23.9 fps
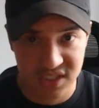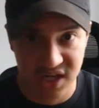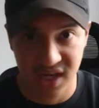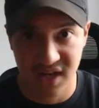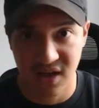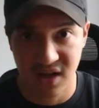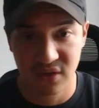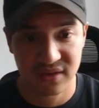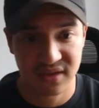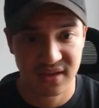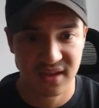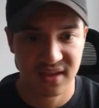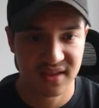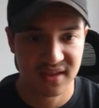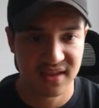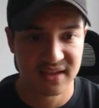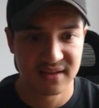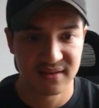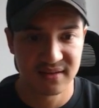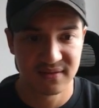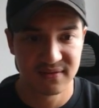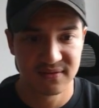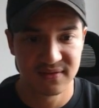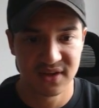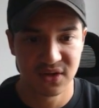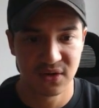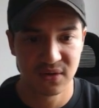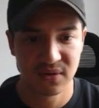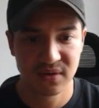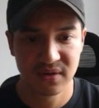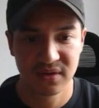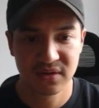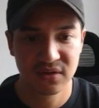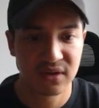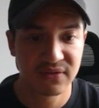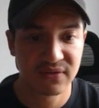check out that video.
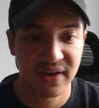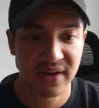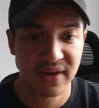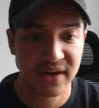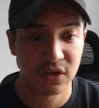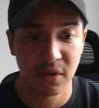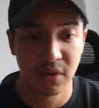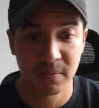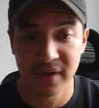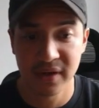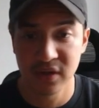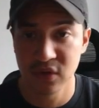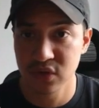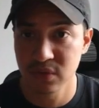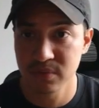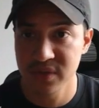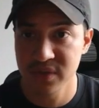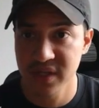You can find it on my YouTube